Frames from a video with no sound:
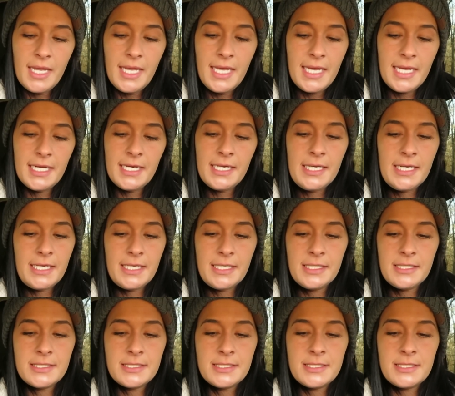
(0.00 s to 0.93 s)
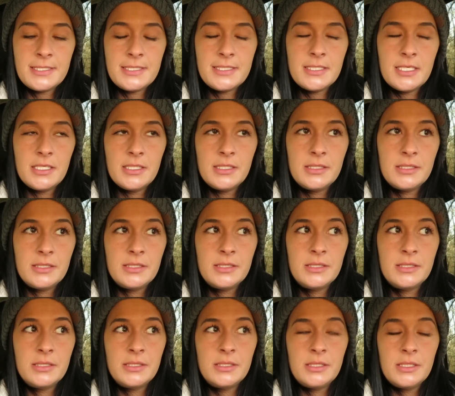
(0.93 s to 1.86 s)
it is
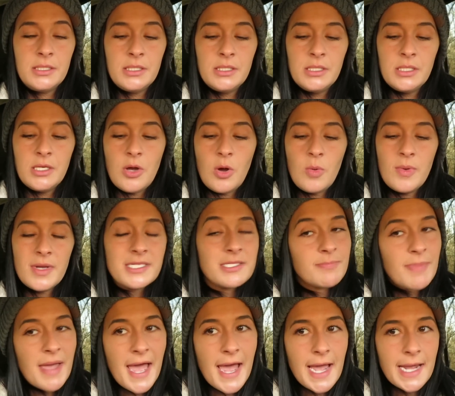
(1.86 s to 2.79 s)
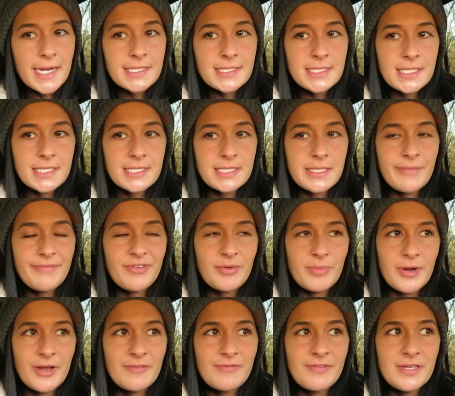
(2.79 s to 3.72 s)
always packed except
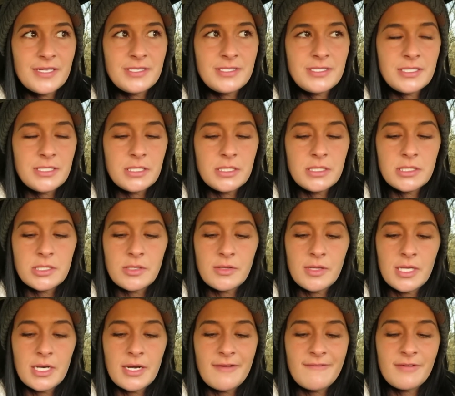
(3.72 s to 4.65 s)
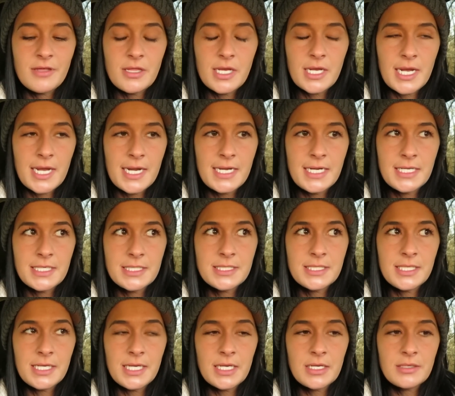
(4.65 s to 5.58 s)
for breakfast. So then I feel like I need
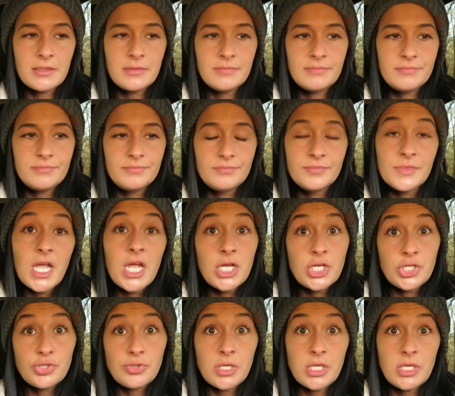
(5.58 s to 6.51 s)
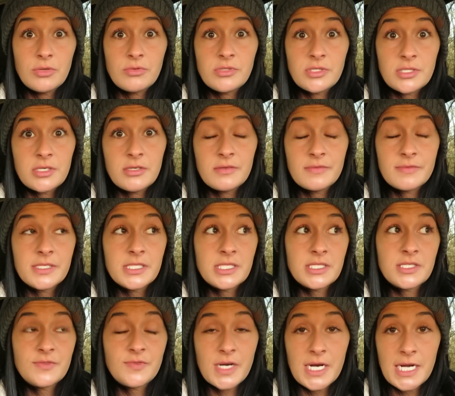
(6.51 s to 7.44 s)
to like treat yourself
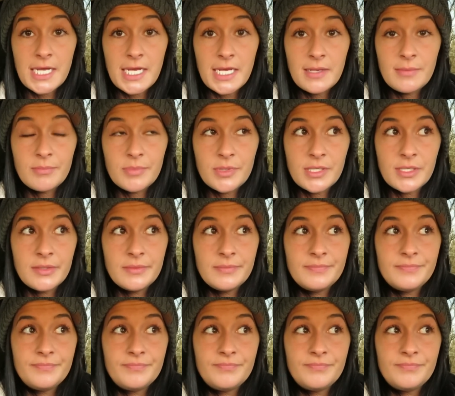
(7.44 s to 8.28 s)
because it's Friday, but